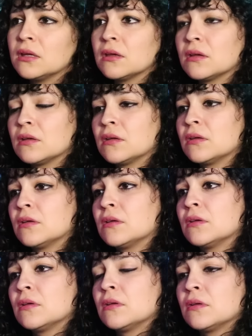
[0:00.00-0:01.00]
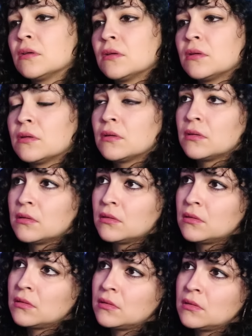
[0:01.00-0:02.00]
Whatever is blocking you
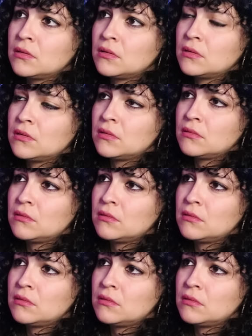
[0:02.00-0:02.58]
is.